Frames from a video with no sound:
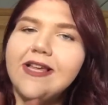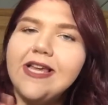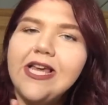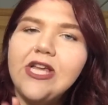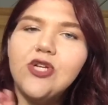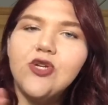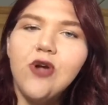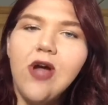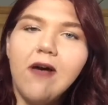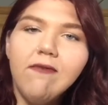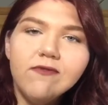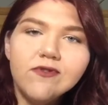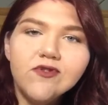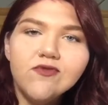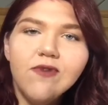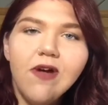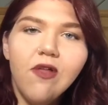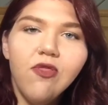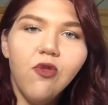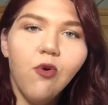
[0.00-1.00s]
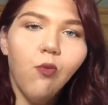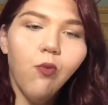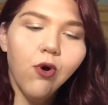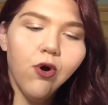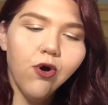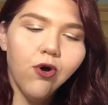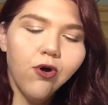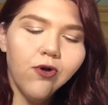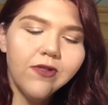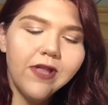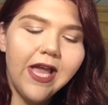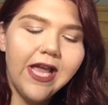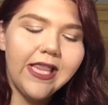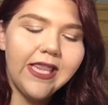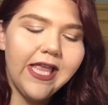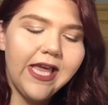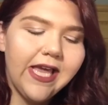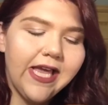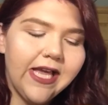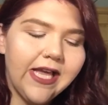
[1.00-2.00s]
He travels around the world, and
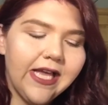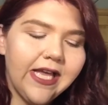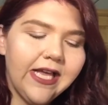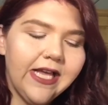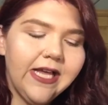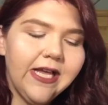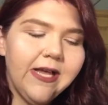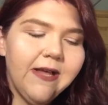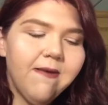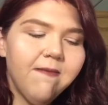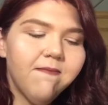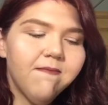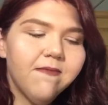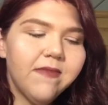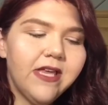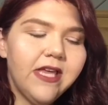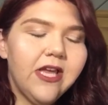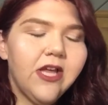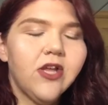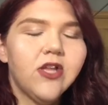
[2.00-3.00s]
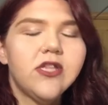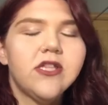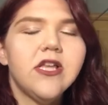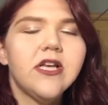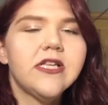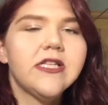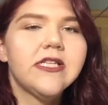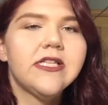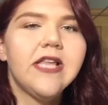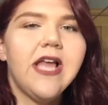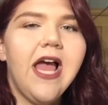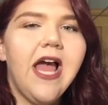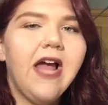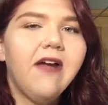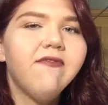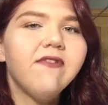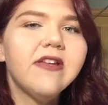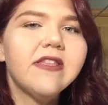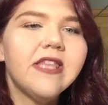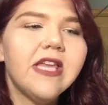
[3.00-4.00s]
like he does
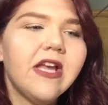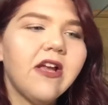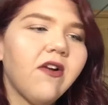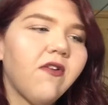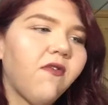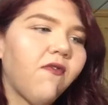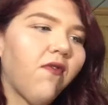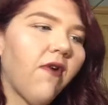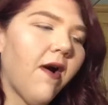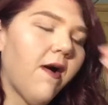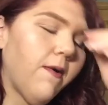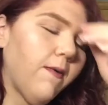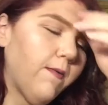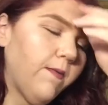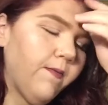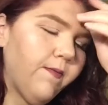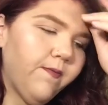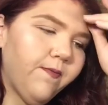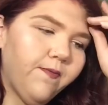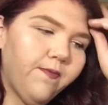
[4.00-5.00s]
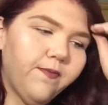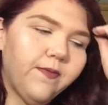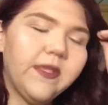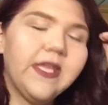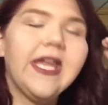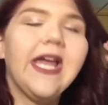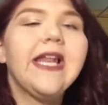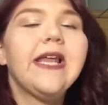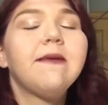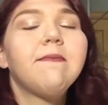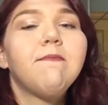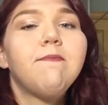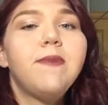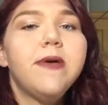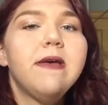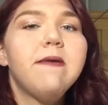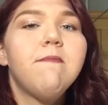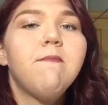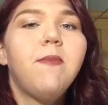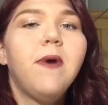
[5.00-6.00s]
everything from getting
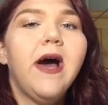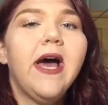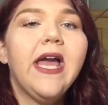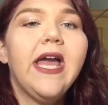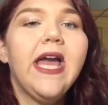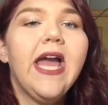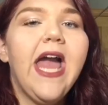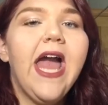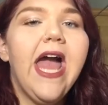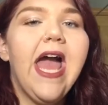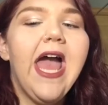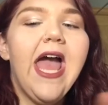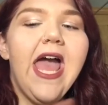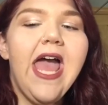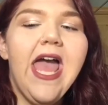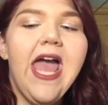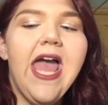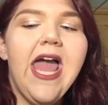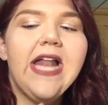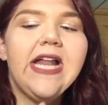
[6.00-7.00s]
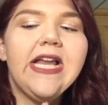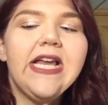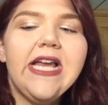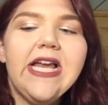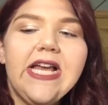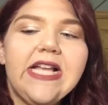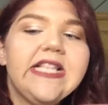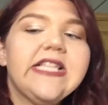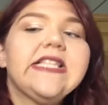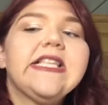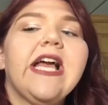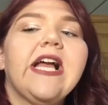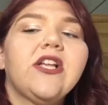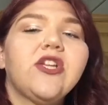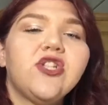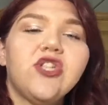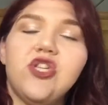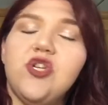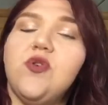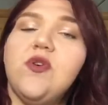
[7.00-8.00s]
bit by any
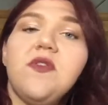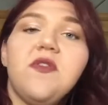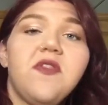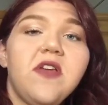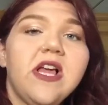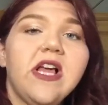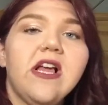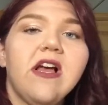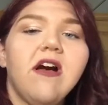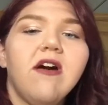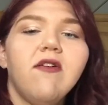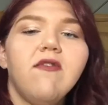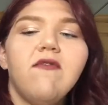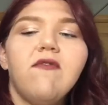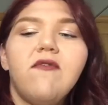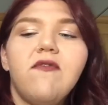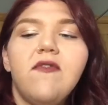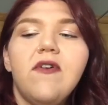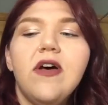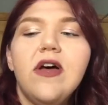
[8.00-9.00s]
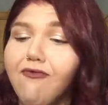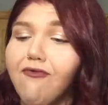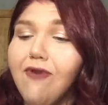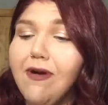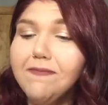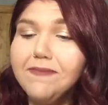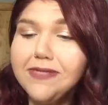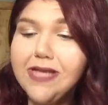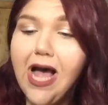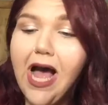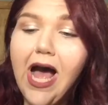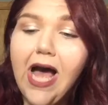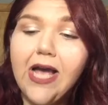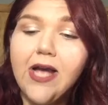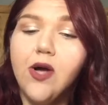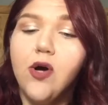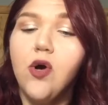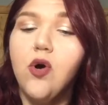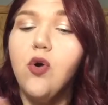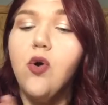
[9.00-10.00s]
insect you could think of,
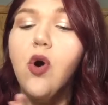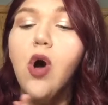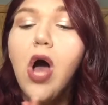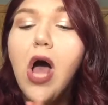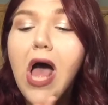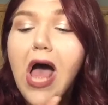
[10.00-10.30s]
reptile,